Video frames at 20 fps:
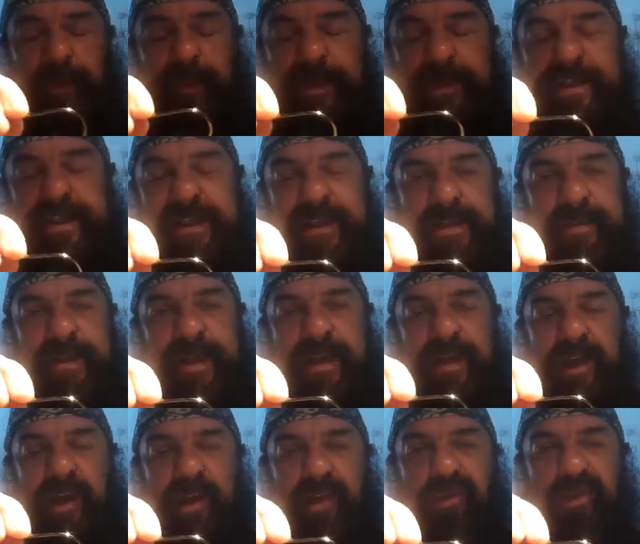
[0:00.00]
once said to me,
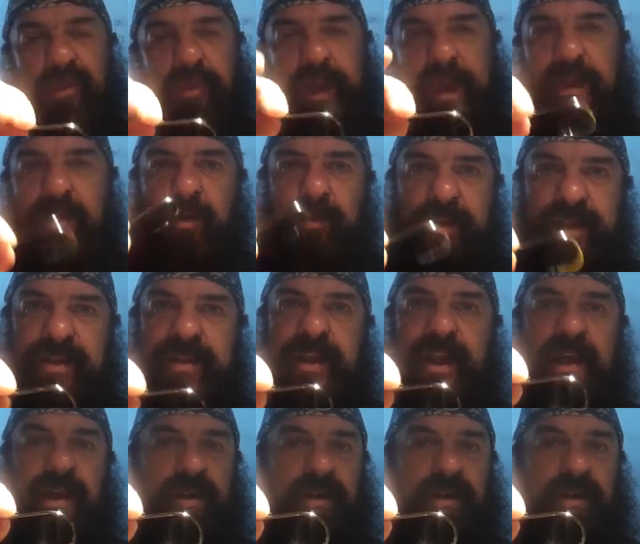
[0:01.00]
oh, the pike will miss that,